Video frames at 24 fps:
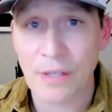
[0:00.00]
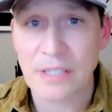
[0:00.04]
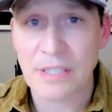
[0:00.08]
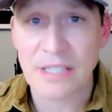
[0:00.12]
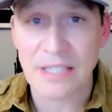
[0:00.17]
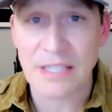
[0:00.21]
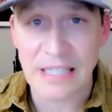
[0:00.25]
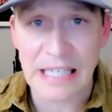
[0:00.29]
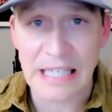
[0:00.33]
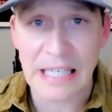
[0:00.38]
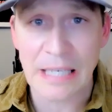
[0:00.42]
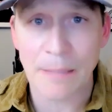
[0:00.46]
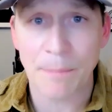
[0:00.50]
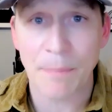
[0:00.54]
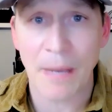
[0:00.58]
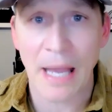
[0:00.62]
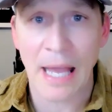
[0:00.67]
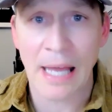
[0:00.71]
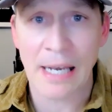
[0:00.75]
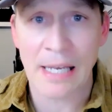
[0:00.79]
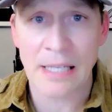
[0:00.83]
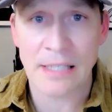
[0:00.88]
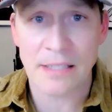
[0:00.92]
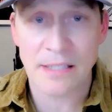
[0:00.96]
sleep
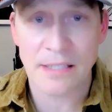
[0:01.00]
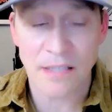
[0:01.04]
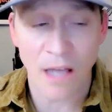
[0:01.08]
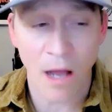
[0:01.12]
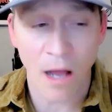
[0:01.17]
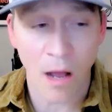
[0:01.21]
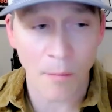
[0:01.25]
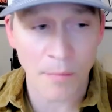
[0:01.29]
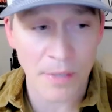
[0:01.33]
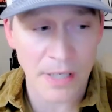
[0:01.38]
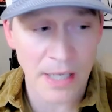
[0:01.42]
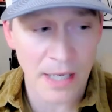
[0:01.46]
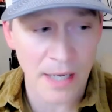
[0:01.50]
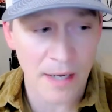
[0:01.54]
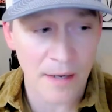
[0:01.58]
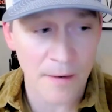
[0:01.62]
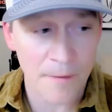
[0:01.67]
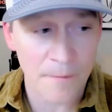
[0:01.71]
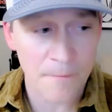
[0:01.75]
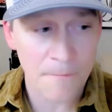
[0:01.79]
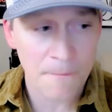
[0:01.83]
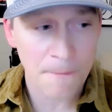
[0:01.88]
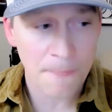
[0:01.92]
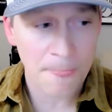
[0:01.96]
and
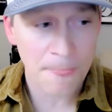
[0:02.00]
insomnia.